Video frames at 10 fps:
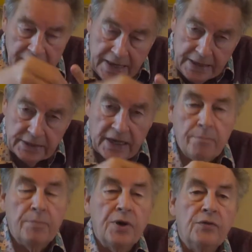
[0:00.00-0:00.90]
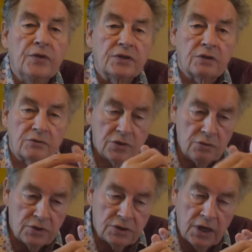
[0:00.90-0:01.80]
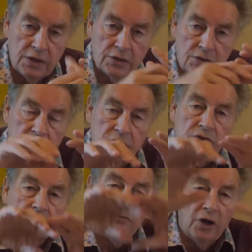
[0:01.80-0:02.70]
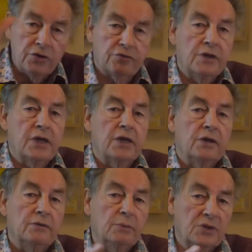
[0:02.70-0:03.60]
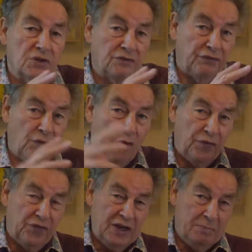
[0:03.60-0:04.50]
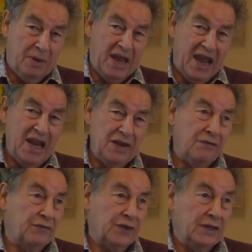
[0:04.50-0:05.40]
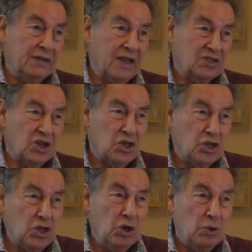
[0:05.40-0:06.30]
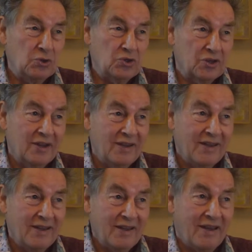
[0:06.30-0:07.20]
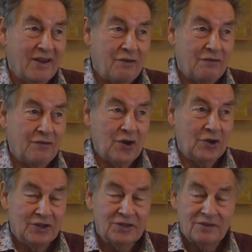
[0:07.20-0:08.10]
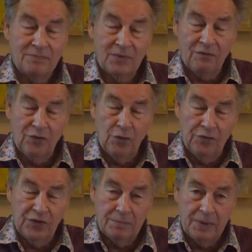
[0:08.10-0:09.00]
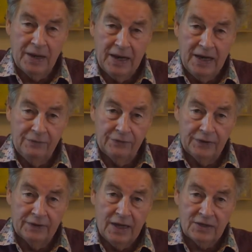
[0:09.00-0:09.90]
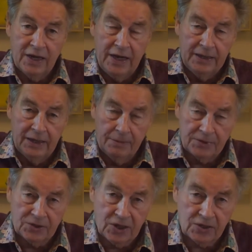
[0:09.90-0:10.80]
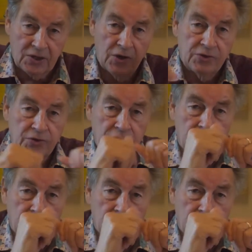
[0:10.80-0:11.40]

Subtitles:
heat and burn this, there's two stages. There's the rotary kiln, which is 4 feet by 80 feet. That's a huge furnace, 4 feet by 80 feet. That's heated up to 600